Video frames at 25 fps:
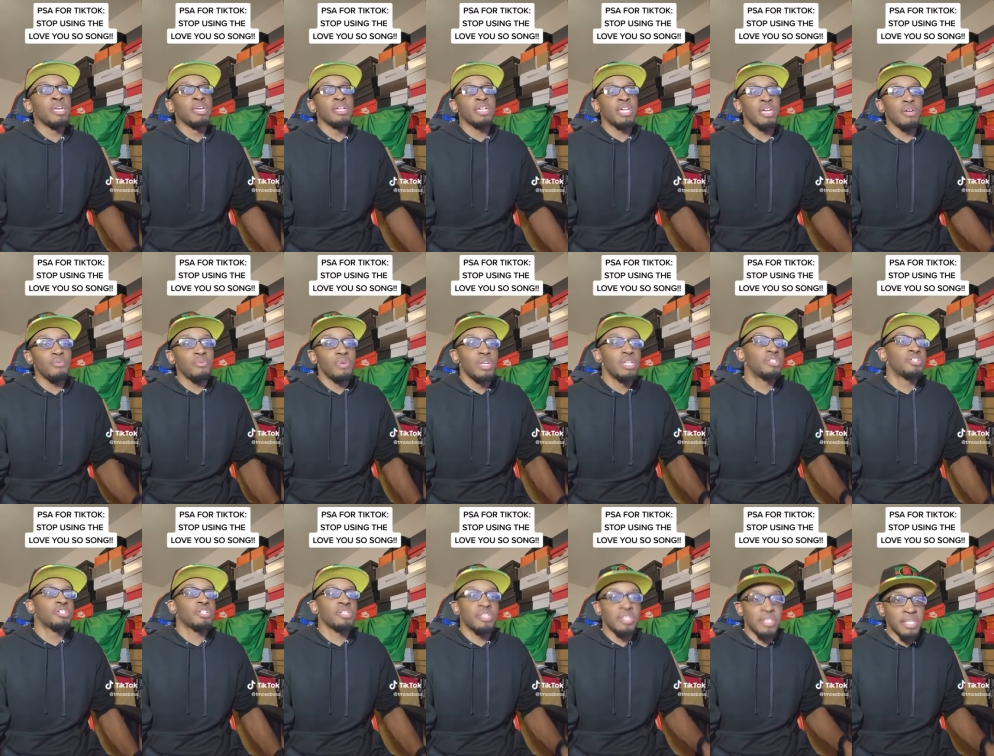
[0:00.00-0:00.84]
can we
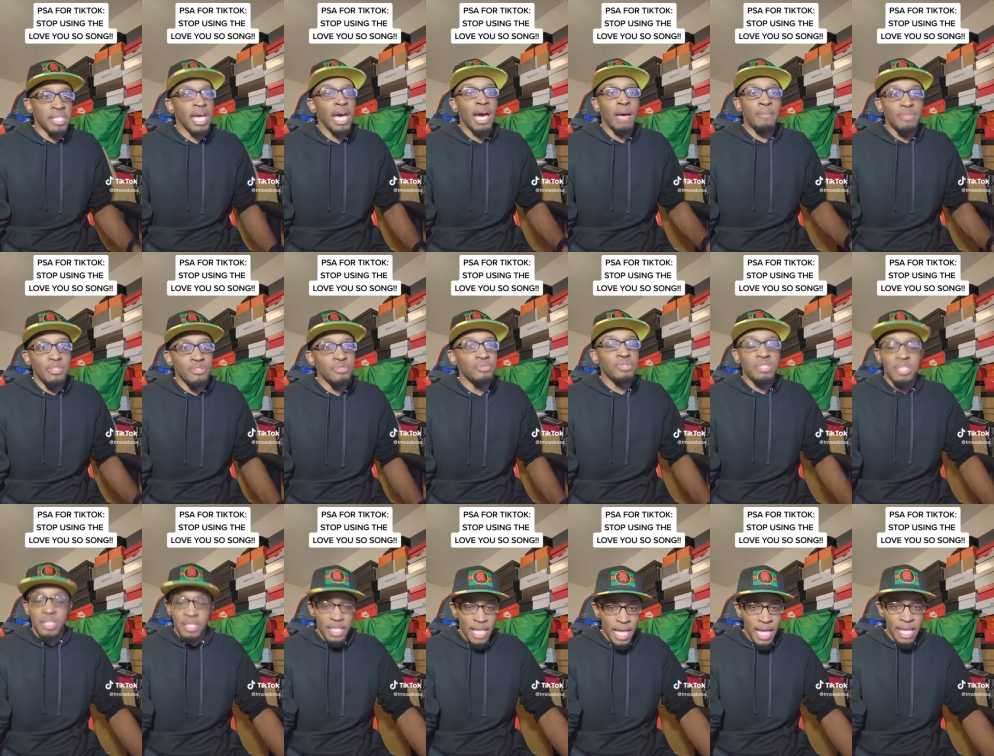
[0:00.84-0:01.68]
just stop
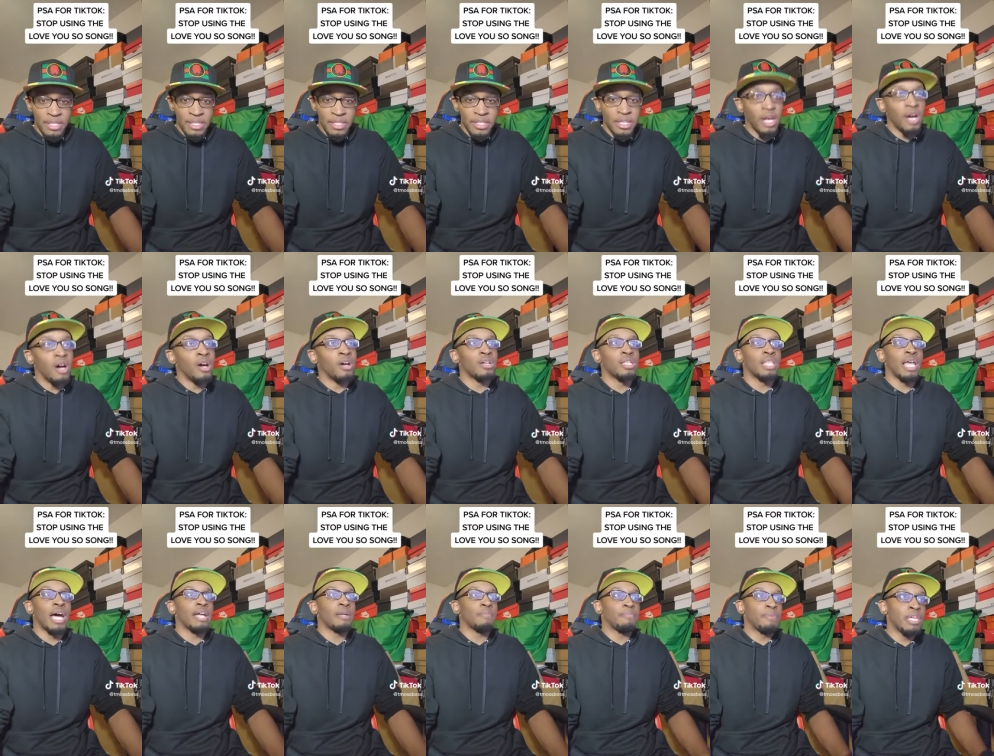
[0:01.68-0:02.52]
using that song?
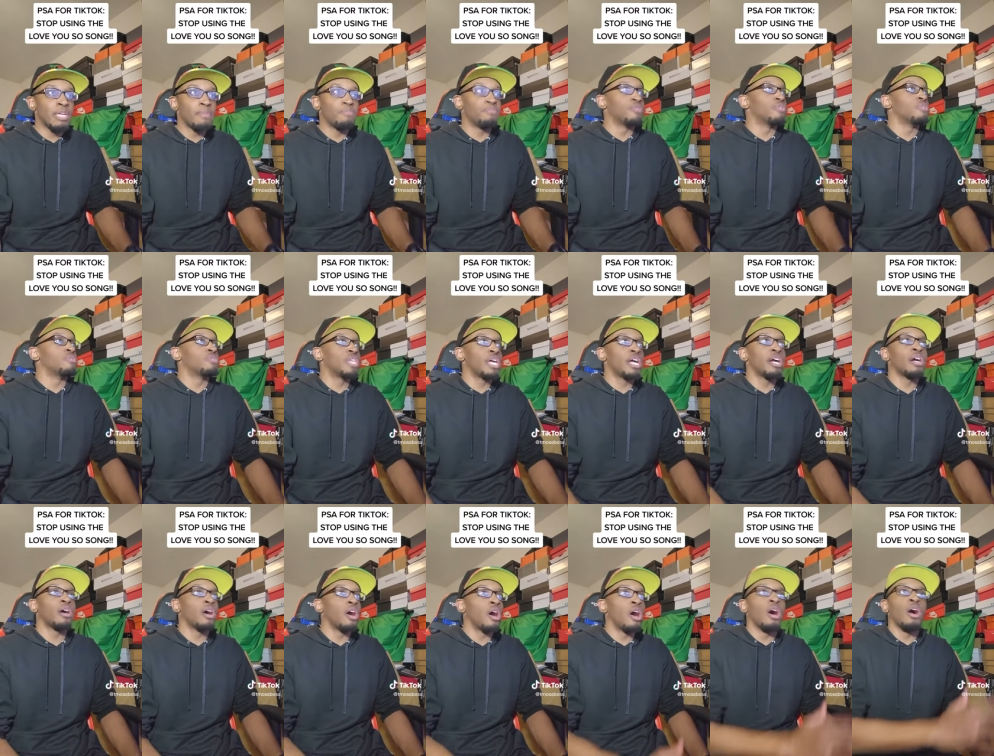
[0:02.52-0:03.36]
Like, people, there
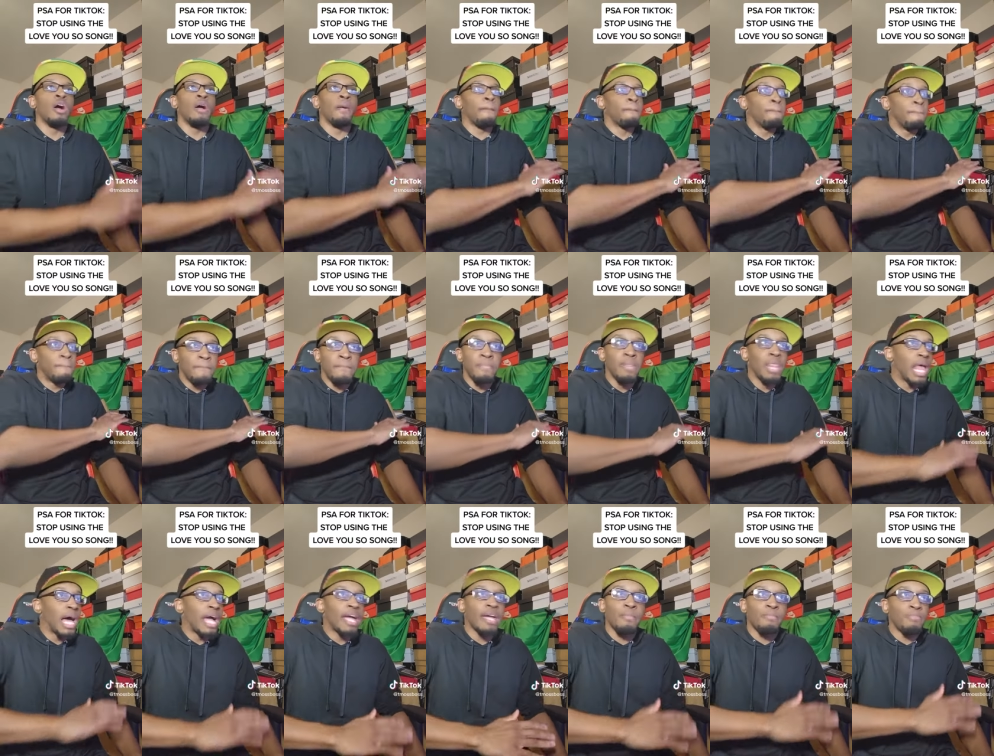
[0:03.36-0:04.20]
are,
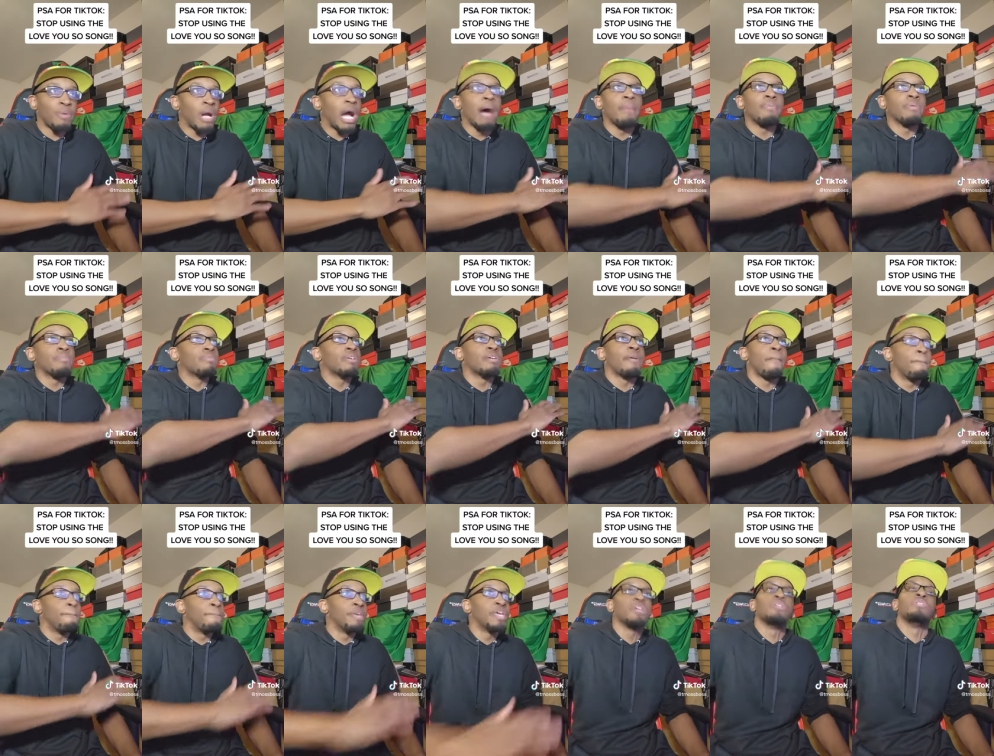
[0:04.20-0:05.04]
like, probably
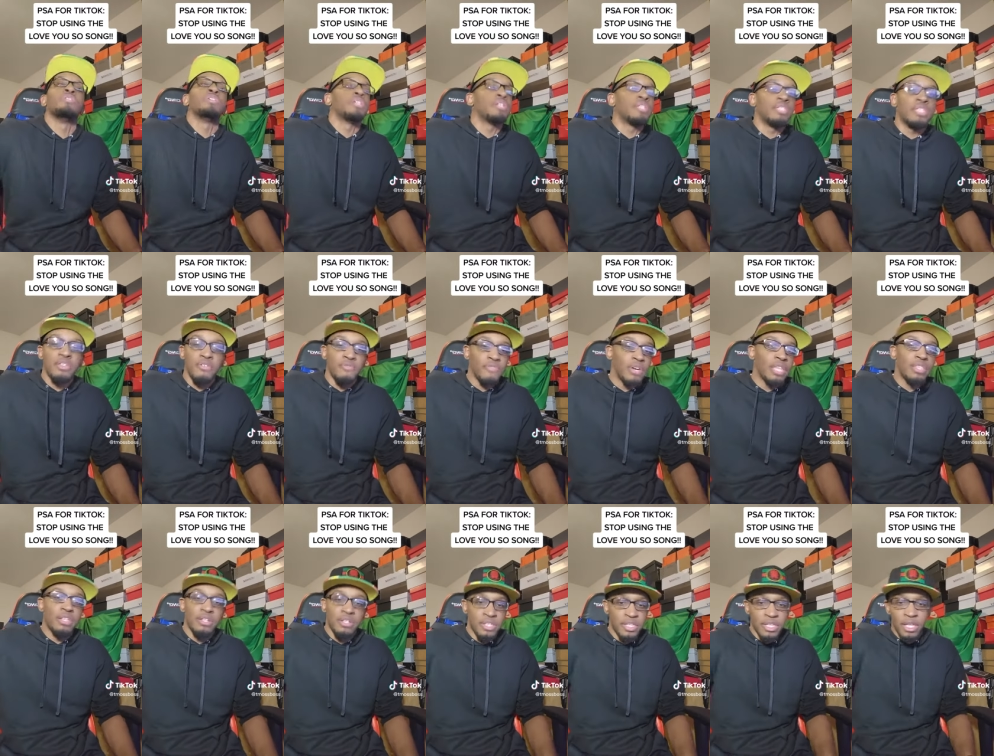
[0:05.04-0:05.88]
billions of
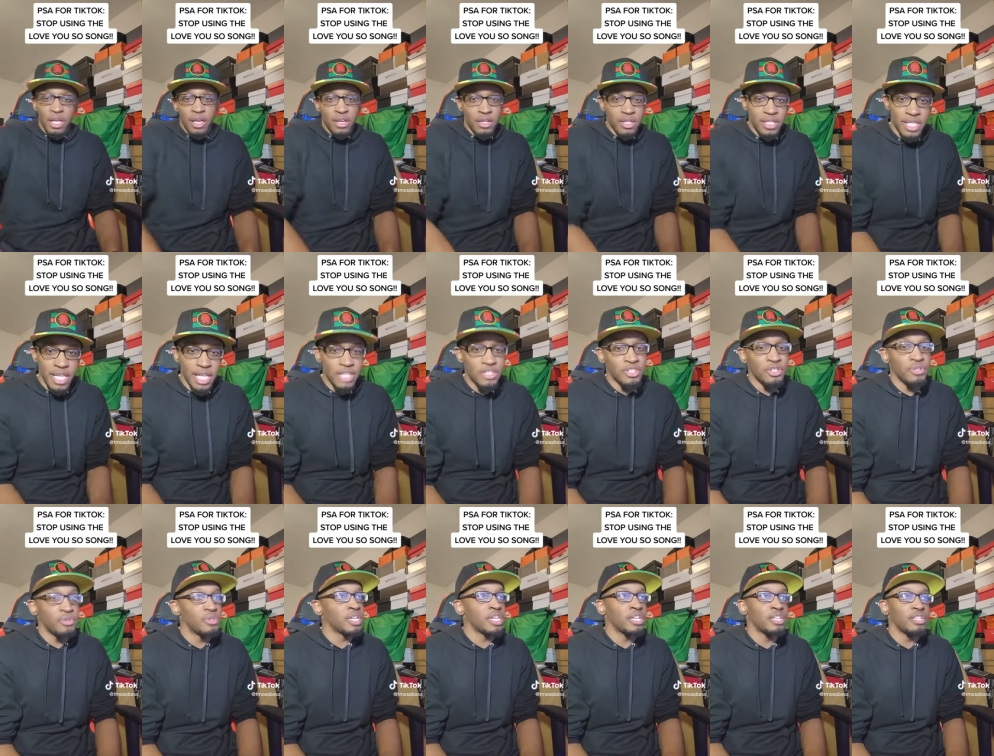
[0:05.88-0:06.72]
other songs that
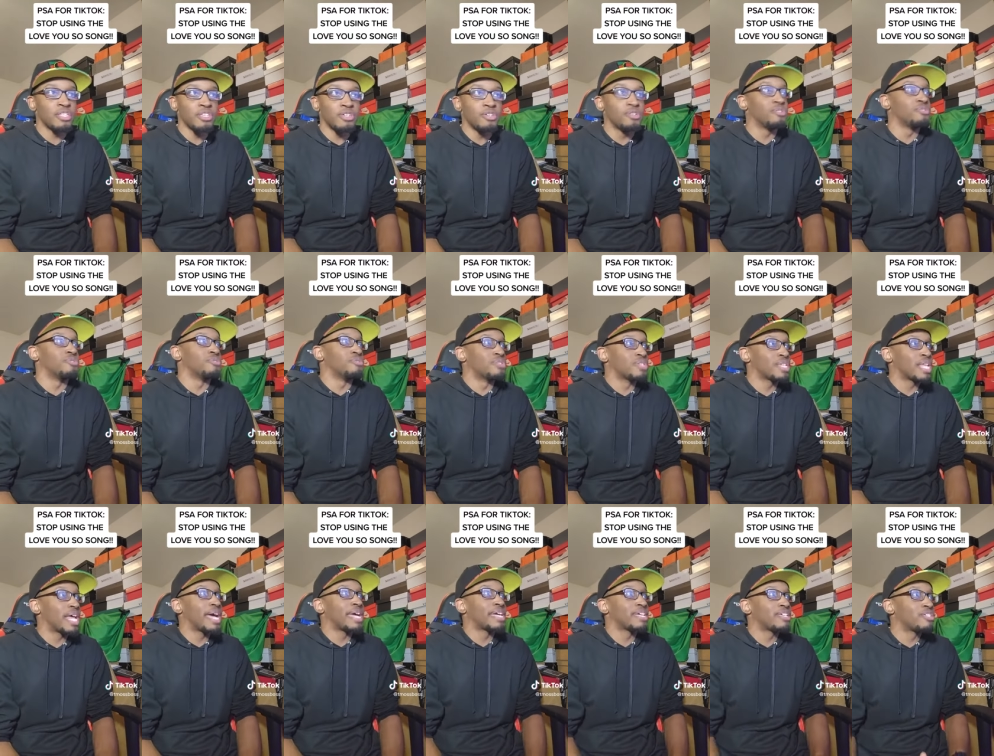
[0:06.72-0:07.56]
you can
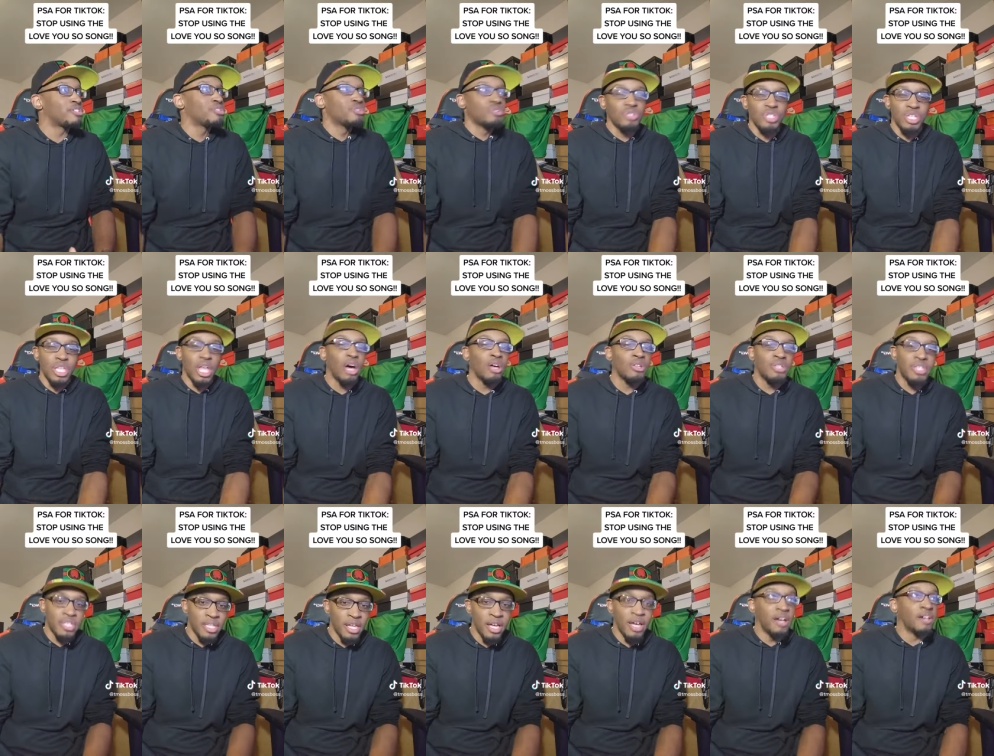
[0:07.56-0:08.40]
use. Like, use
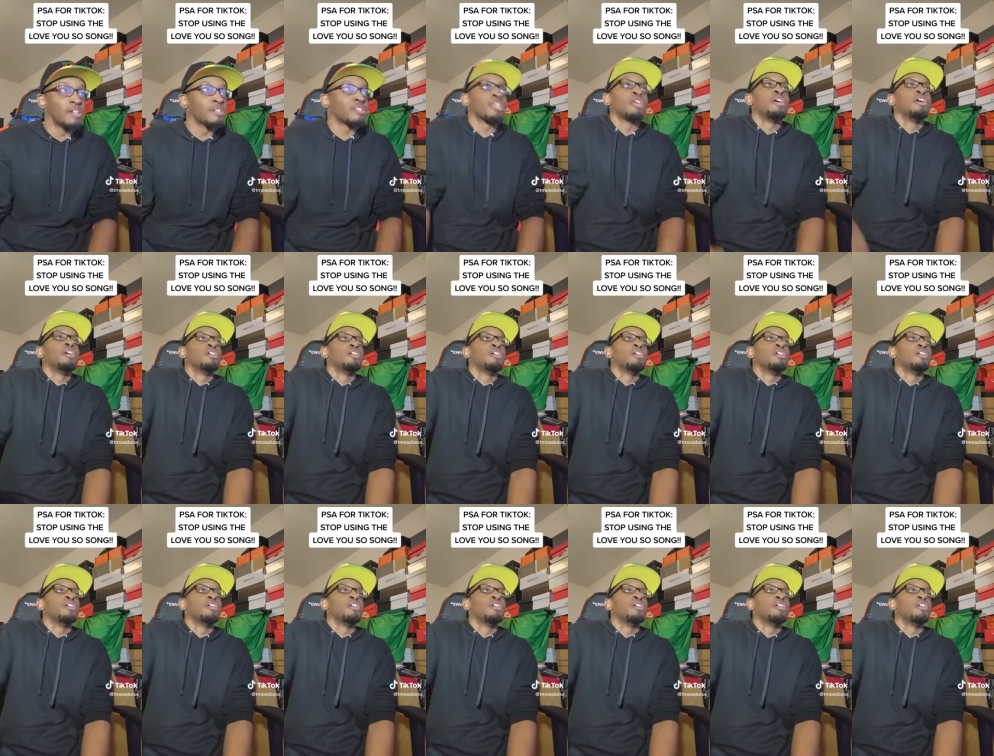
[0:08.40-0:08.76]
those songs.